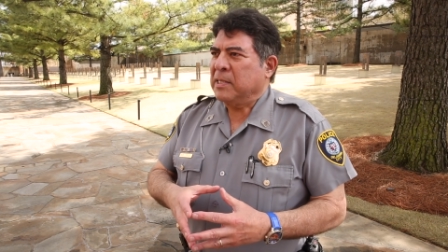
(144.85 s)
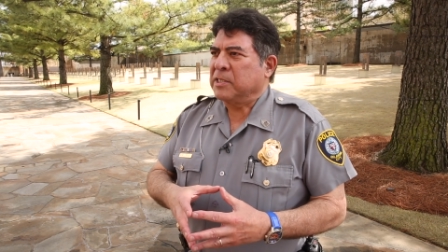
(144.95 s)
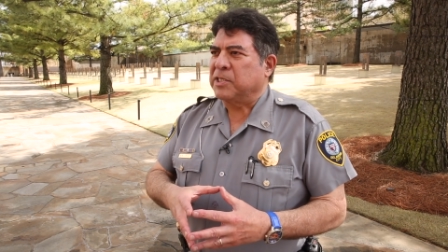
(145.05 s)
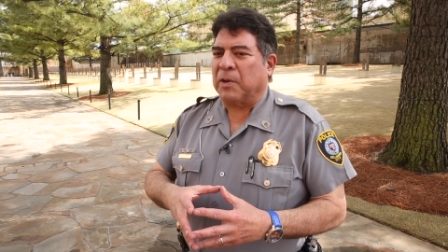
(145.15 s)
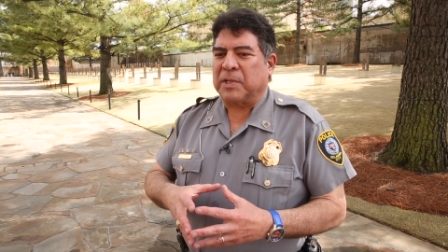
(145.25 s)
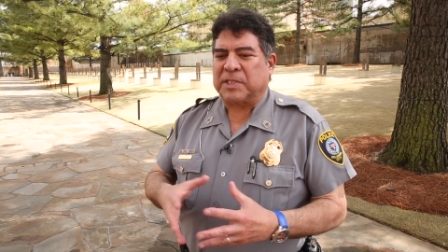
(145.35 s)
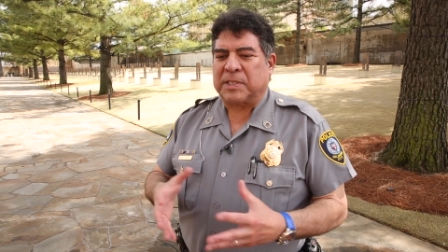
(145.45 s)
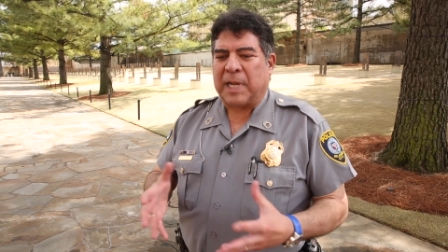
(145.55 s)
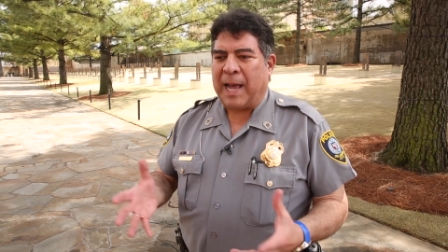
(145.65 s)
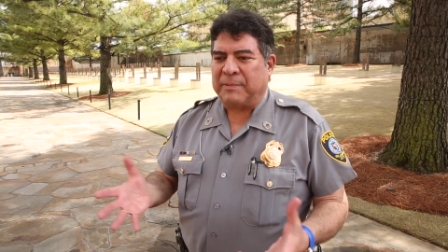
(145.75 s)
So
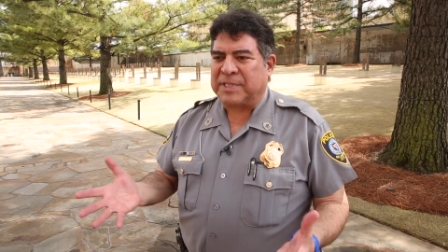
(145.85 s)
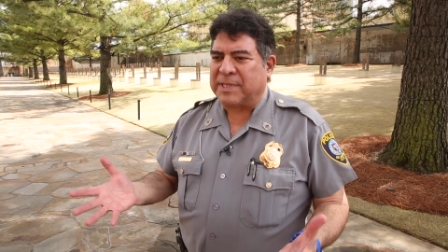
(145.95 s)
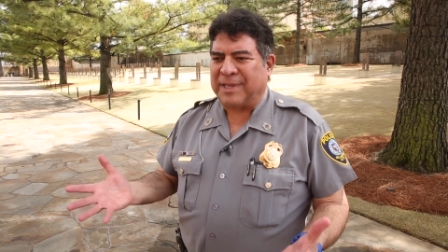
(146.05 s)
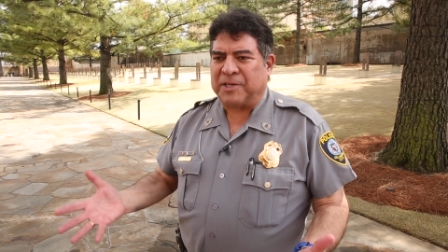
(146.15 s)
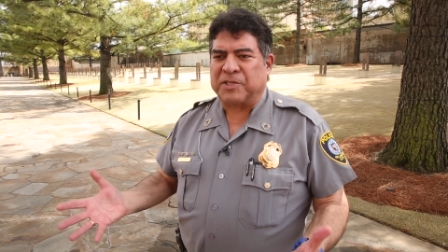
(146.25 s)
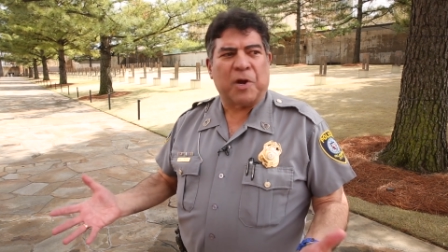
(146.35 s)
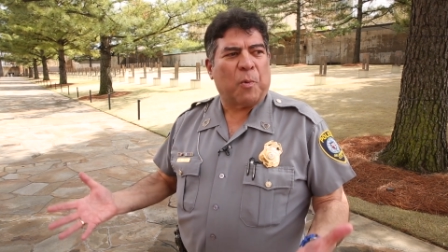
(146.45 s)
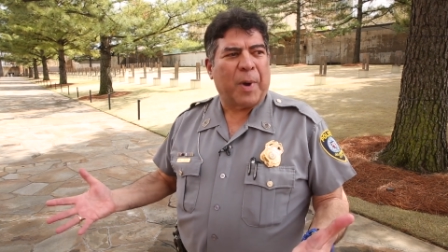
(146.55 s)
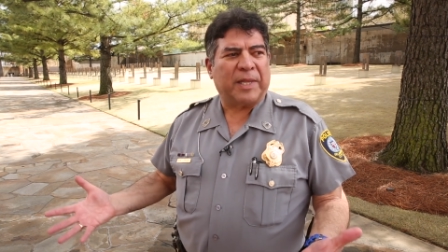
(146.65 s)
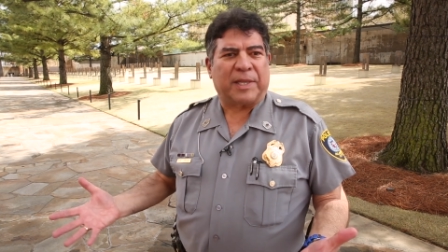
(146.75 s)
as I was thinking, there's no
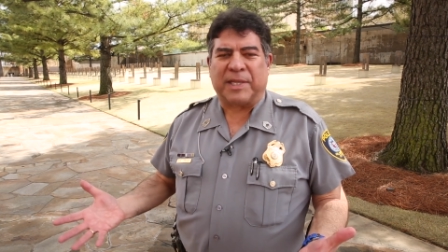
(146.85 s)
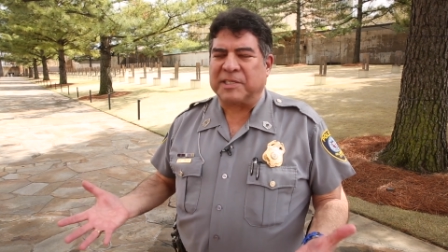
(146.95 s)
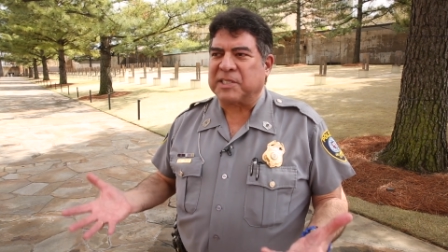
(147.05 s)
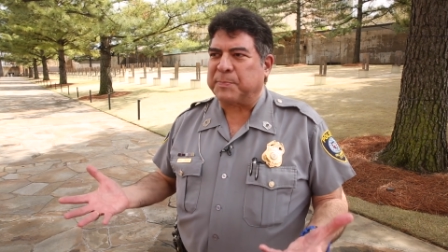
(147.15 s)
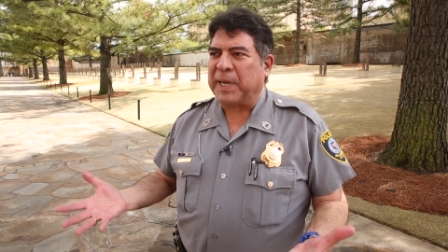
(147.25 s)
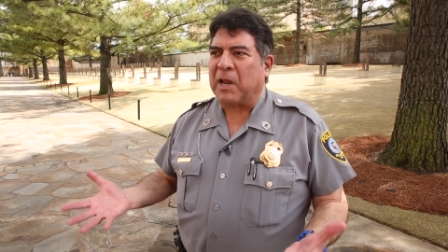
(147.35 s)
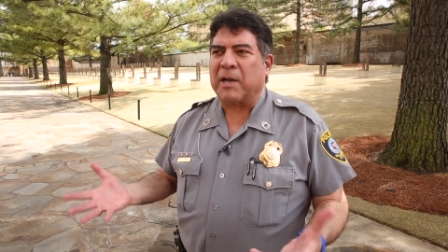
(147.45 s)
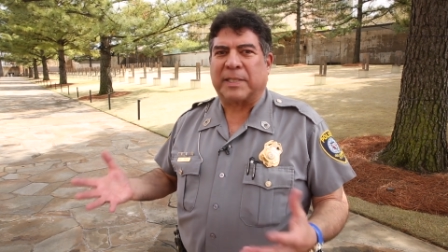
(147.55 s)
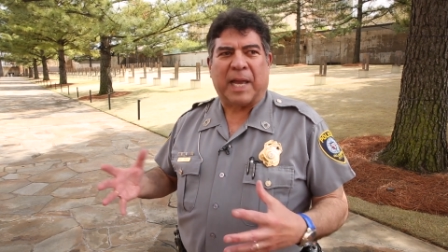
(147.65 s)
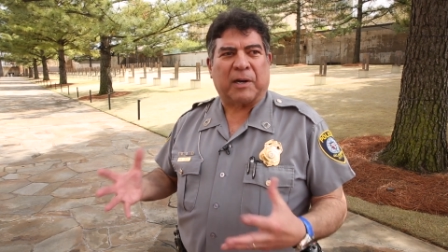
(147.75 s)
way that this has been
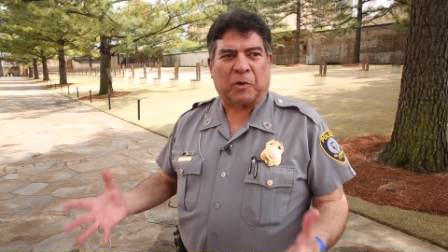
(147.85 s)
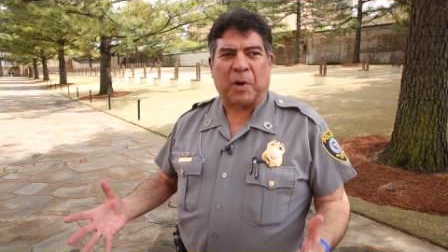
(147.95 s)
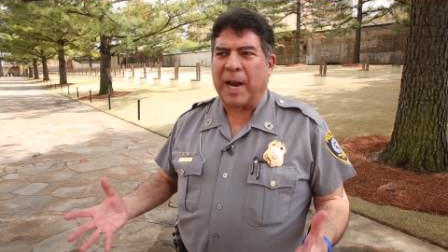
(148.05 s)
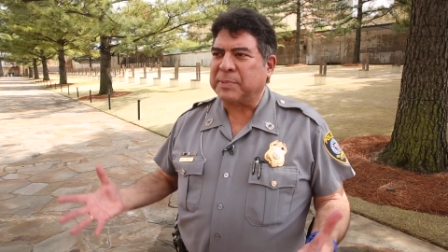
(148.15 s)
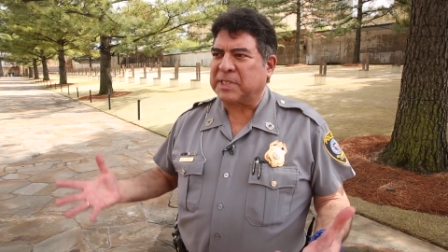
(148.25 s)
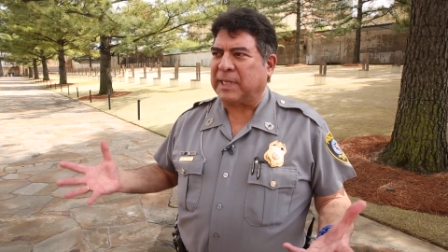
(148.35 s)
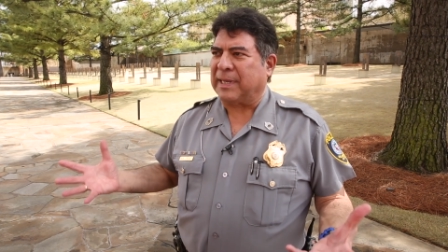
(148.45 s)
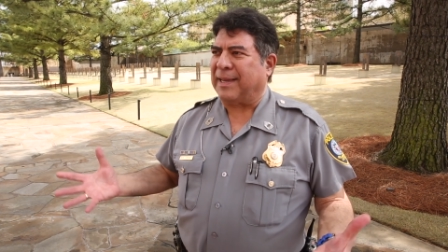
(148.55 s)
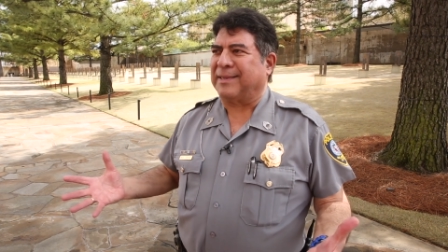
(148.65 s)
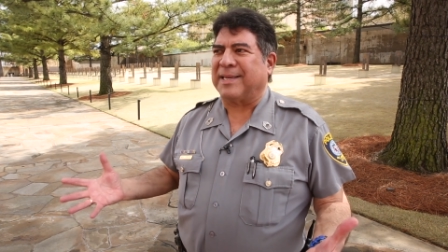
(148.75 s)
locked down a crime
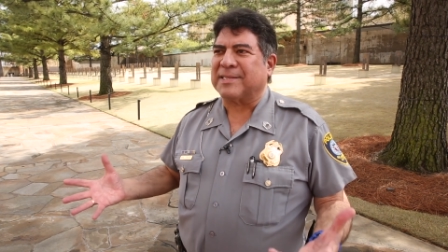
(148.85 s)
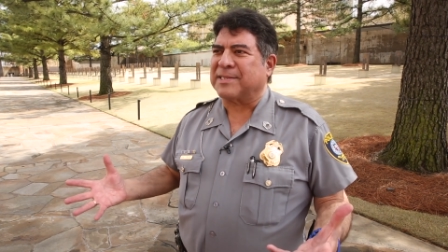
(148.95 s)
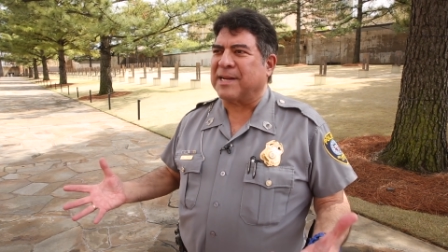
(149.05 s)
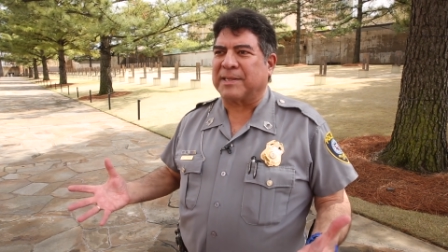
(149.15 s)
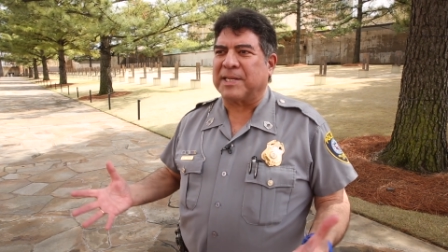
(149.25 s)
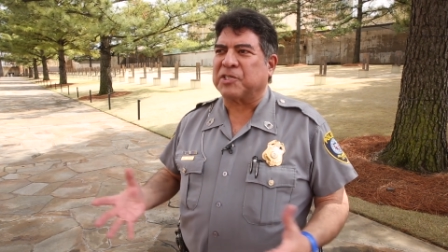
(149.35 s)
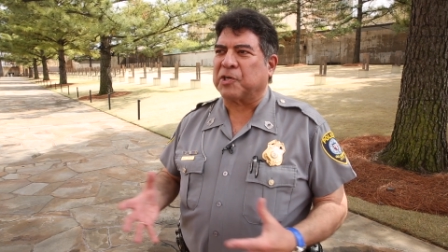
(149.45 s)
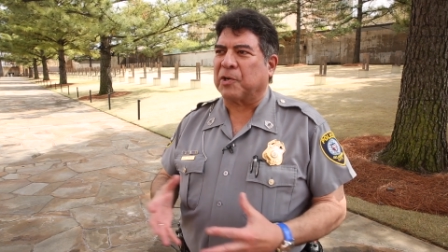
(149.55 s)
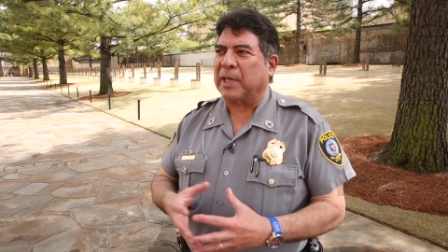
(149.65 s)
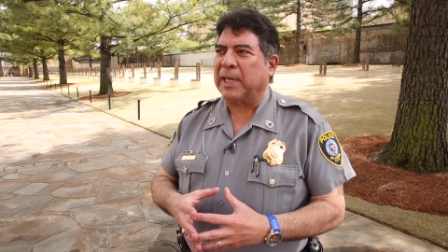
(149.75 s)
scene like this, not this
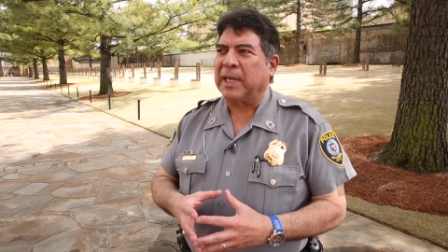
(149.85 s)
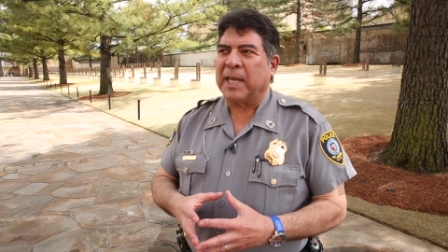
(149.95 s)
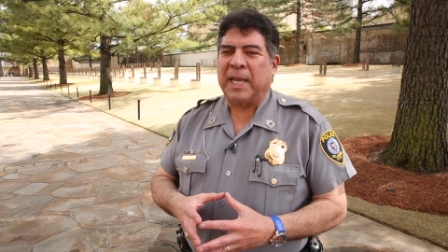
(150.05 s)
early.